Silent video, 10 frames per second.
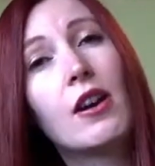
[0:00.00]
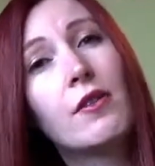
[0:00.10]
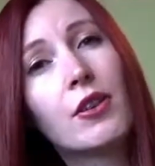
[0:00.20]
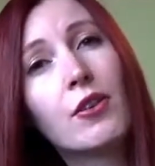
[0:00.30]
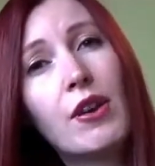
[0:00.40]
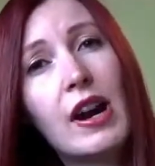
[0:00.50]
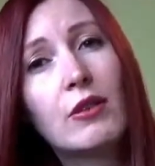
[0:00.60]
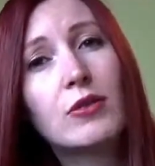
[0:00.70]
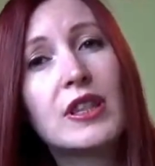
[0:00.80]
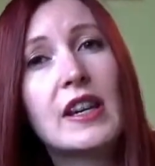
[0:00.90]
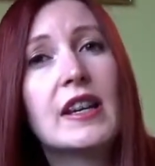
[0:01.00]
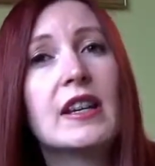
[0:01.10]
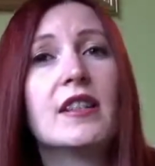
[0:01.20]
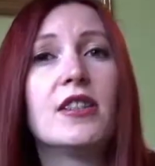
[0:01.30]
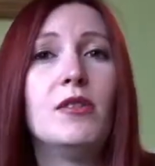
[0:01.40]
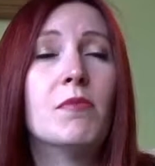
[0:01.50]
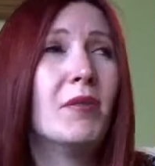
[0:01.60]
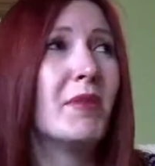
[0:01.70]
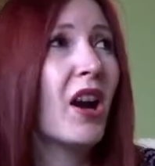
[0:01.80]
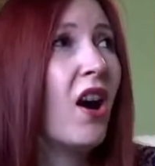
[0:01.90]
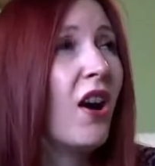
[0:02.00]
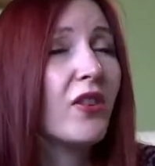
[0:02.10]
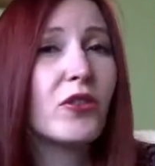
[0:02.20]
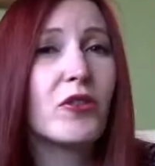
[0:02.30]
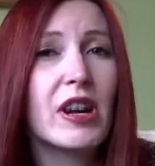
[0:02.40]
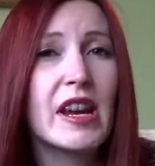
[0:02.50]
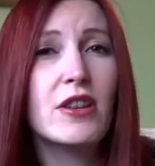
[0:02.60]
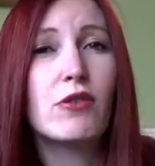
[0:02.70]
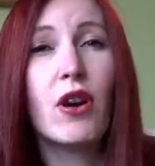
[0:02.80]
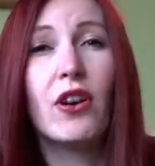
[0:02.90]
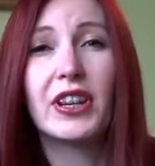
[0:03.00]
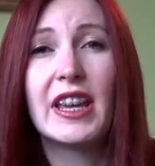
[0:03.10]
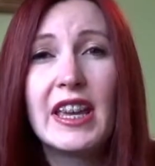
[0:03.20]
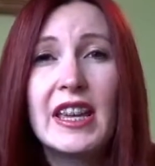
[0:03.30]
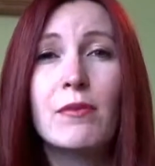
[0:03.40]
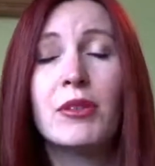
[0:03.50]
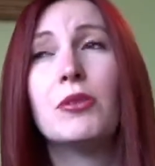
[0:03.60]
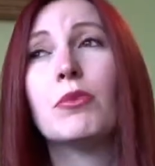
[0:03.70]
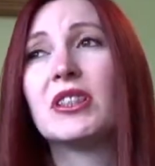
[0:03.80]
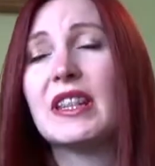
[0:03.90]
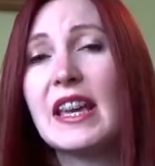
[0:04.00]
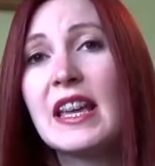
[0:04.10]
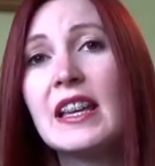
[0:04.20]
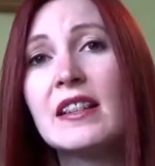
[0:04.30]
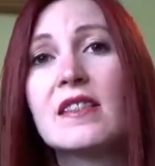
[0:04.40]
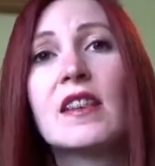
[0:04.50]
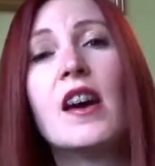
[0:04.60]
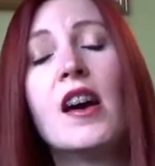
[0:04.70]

overcrowded, you might be hungry, you can't eat when you want to eat,